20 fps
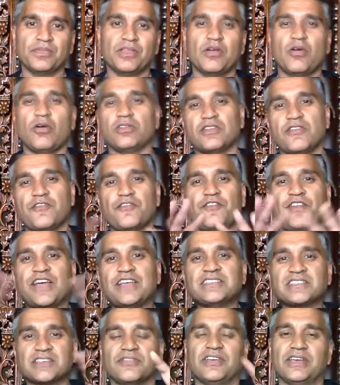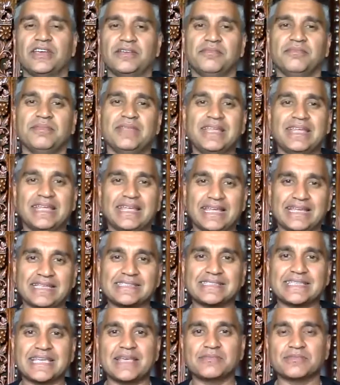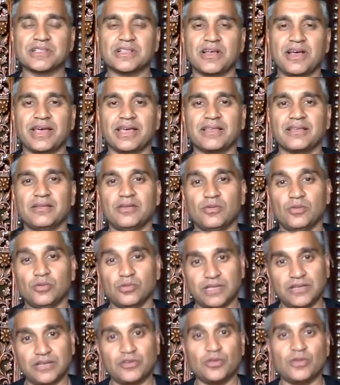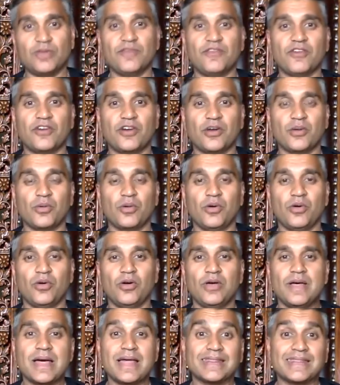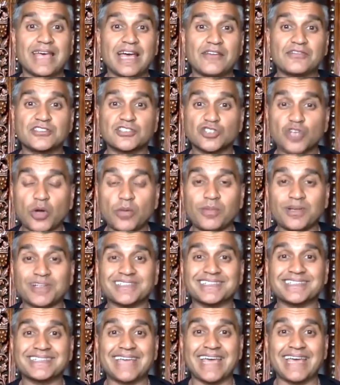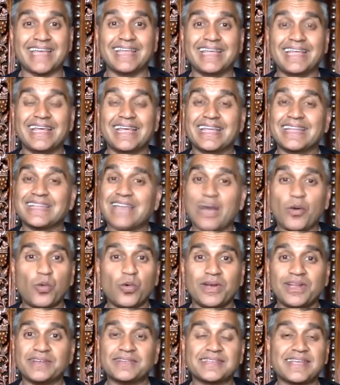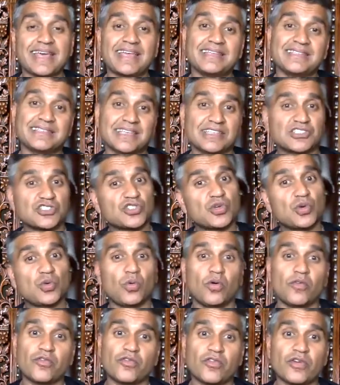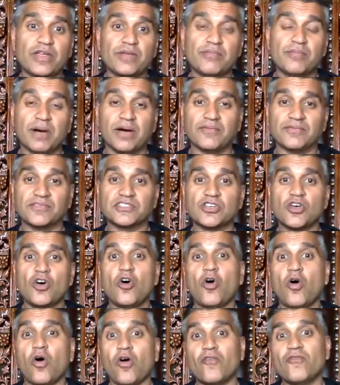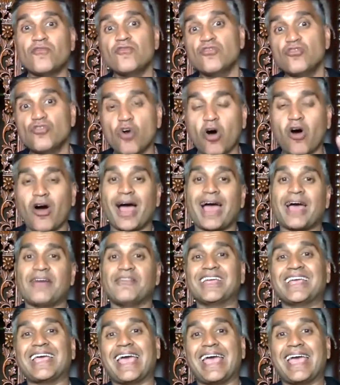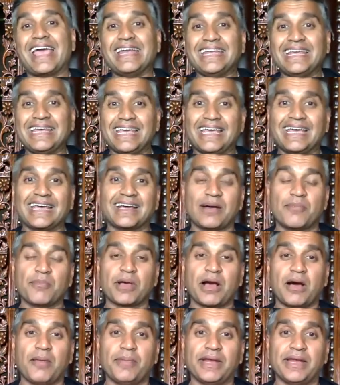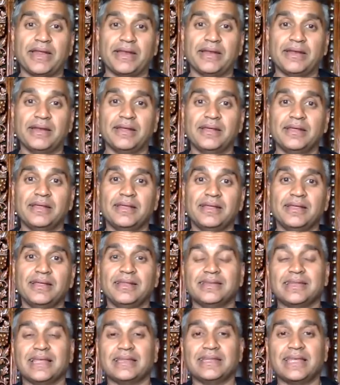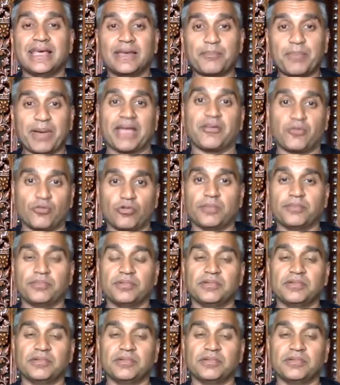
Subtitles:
On the face of it, it seems like they're doing very well. They have so much debt that all it takes is 2 or 3 months of not having any income coming in, that they're bankrupt.